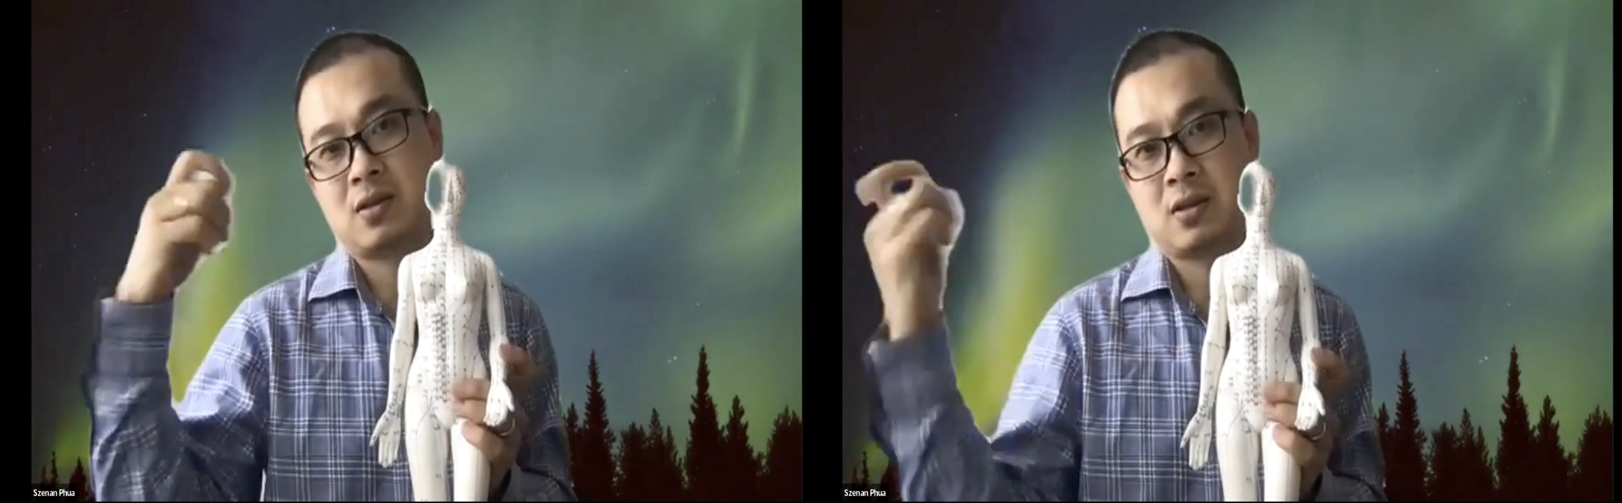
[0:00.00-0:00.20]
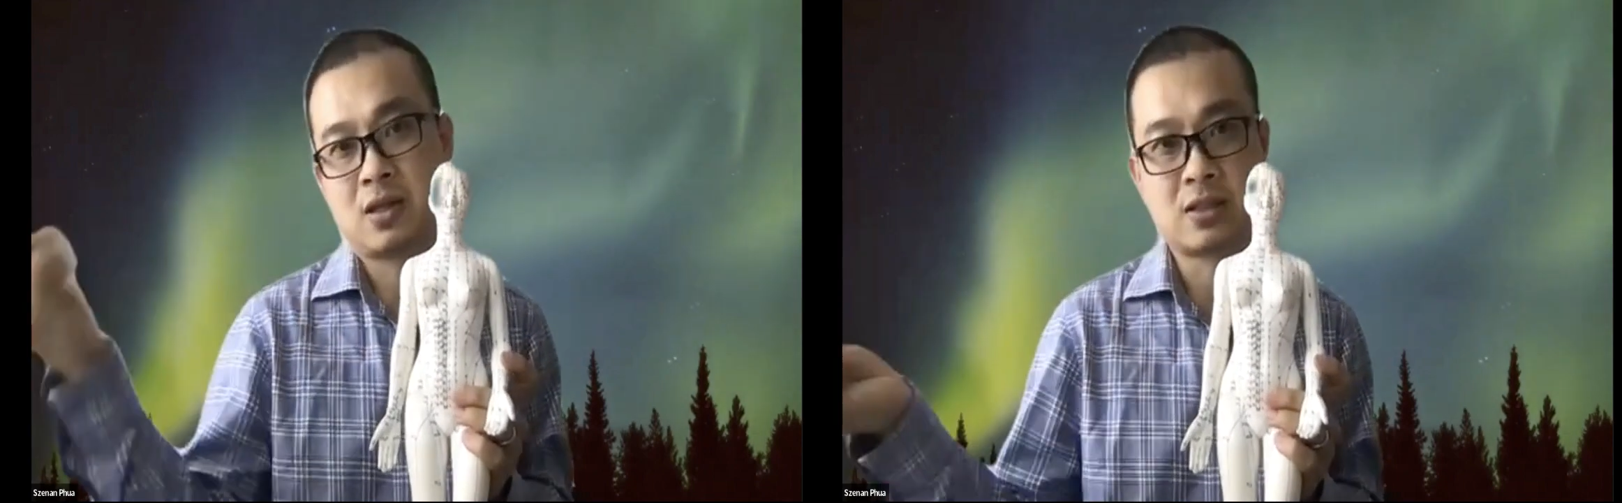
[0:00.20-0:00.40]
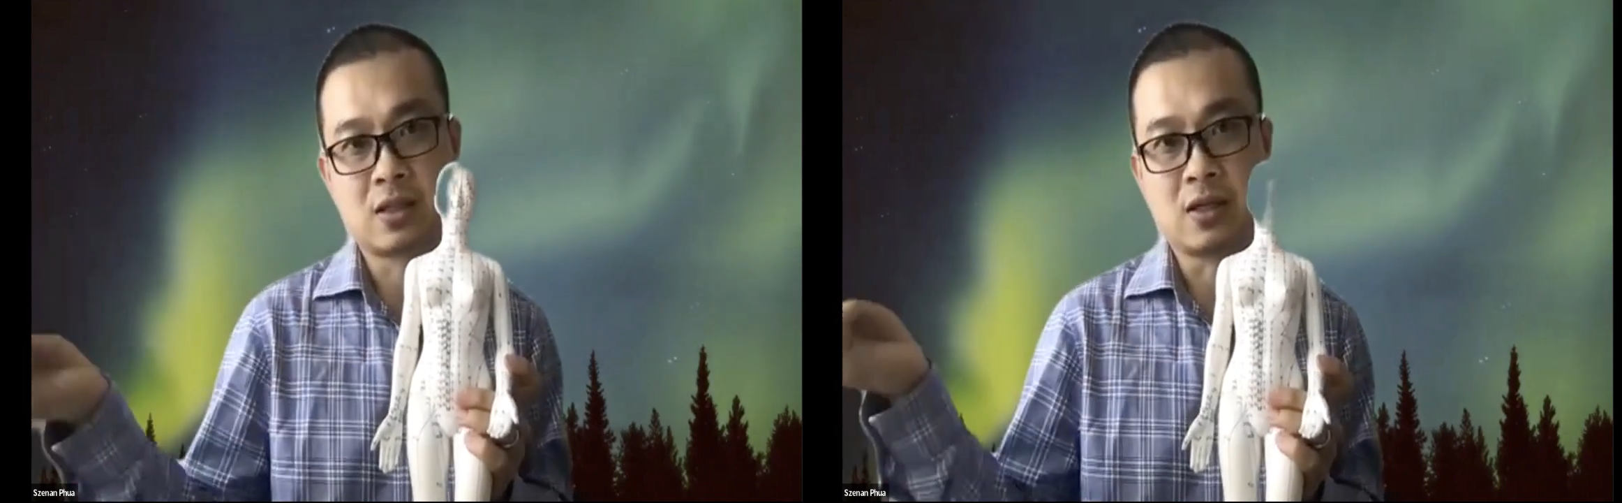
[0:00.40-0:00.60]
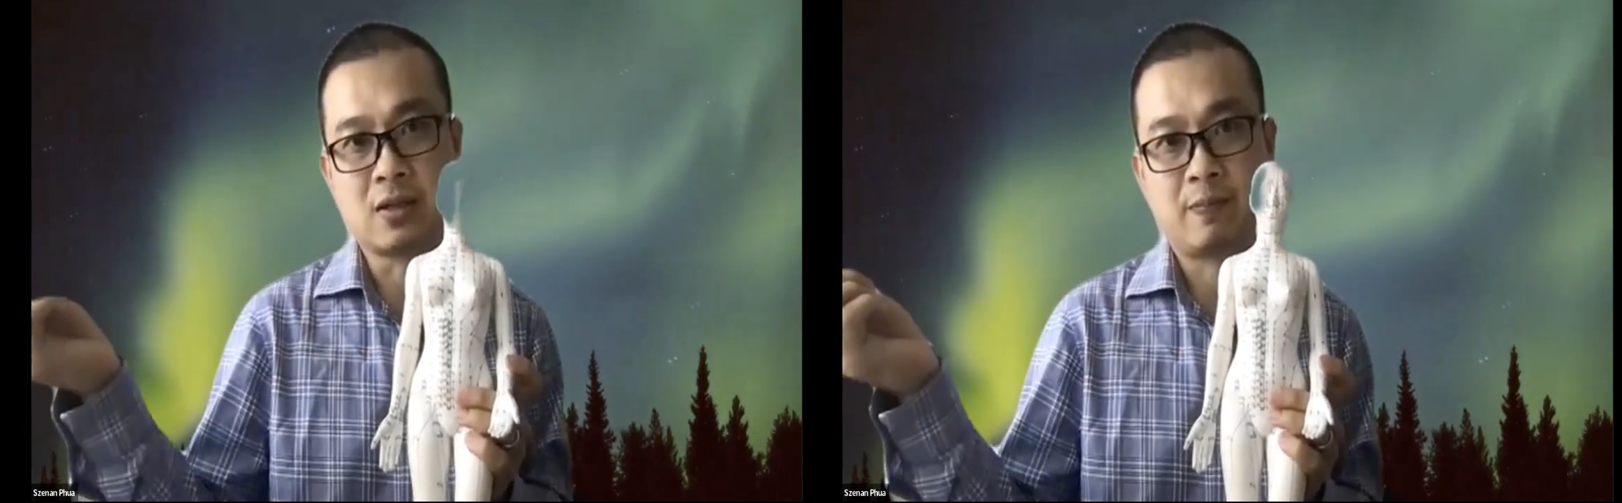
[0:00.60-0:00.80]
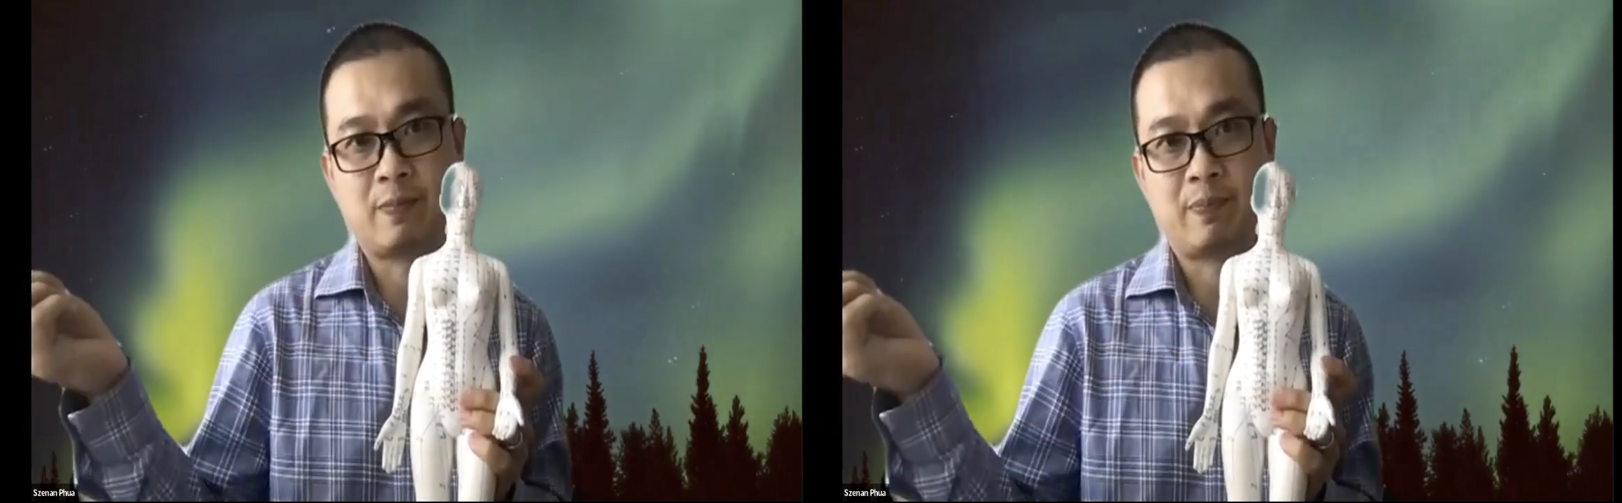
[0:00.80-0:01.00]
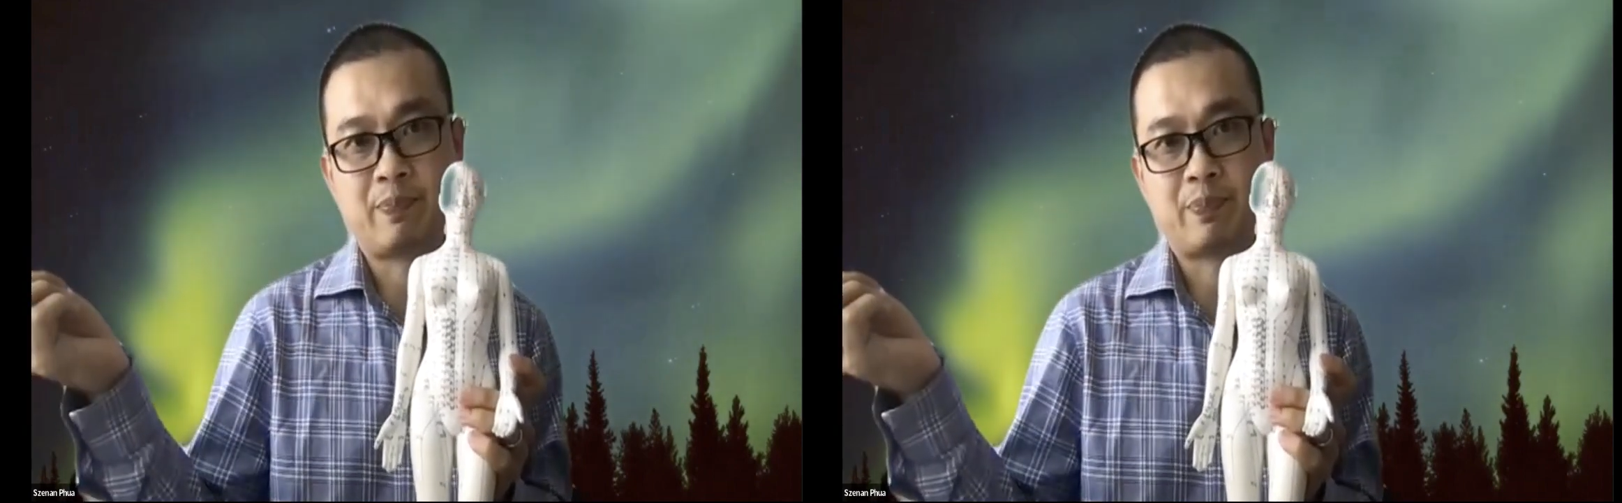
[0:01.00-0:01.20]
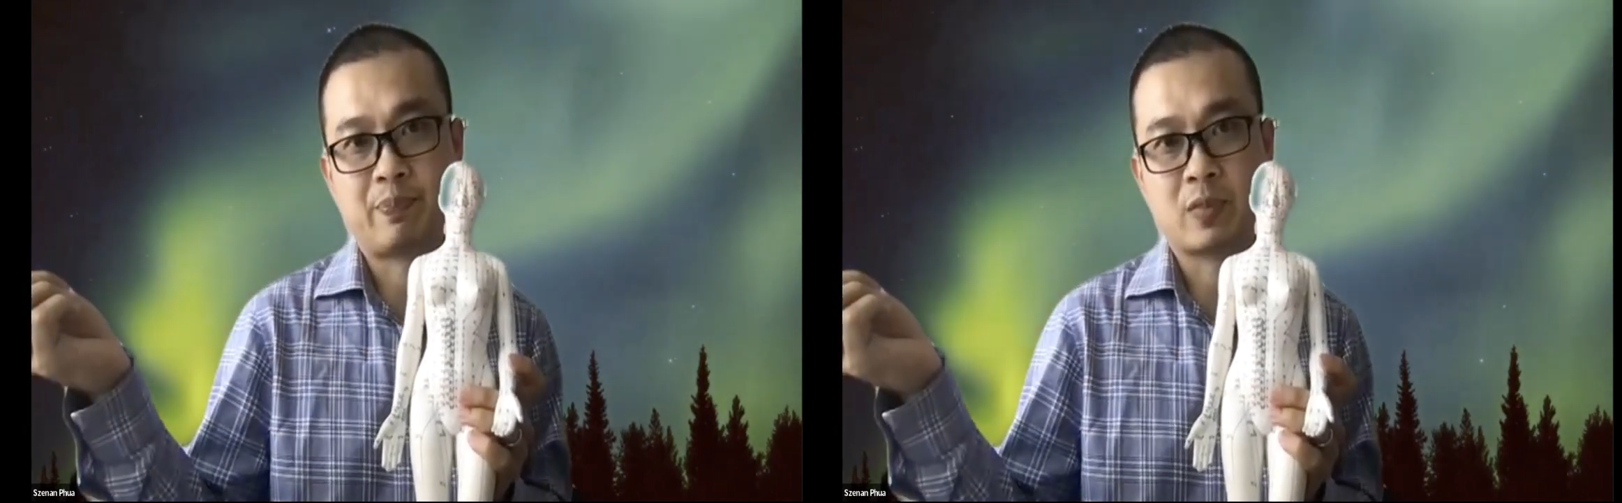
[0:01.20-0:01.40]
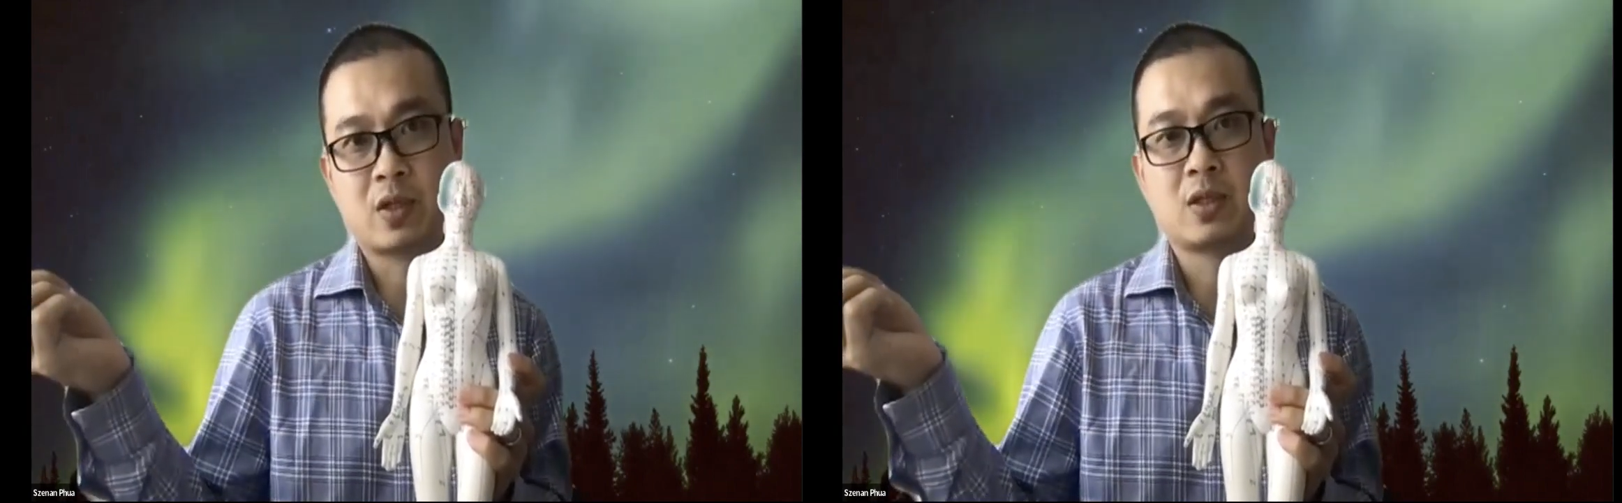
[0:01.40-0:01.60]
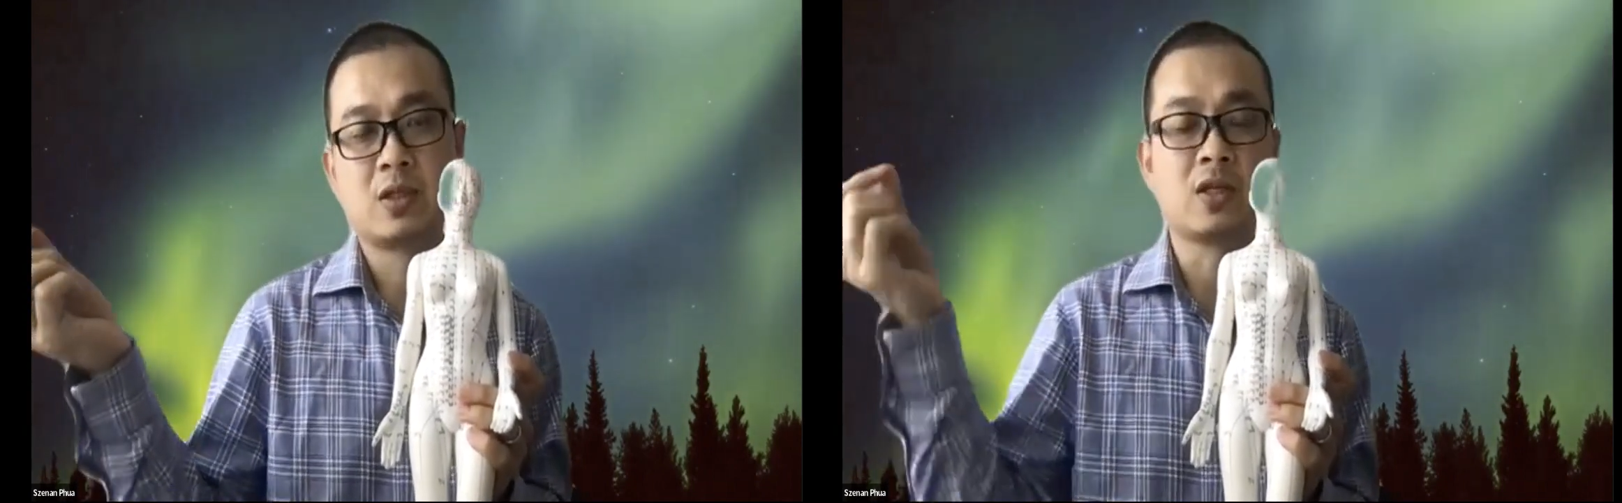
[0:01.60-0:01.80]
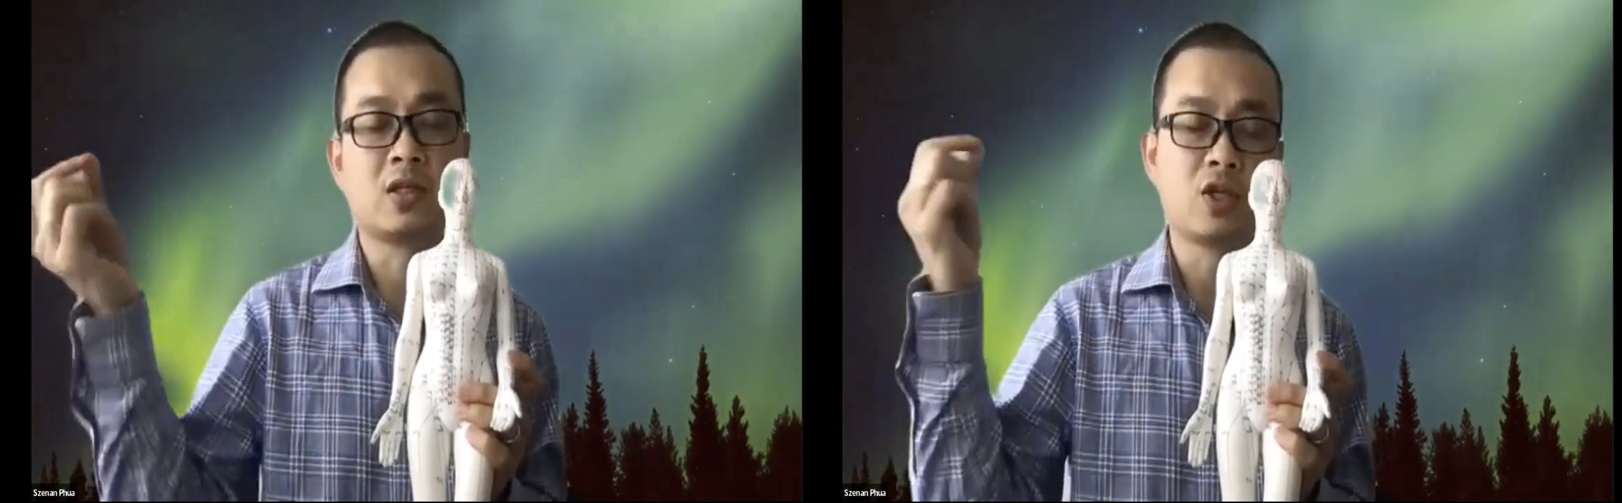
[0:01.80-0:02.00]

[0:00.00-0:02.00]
That's it. Just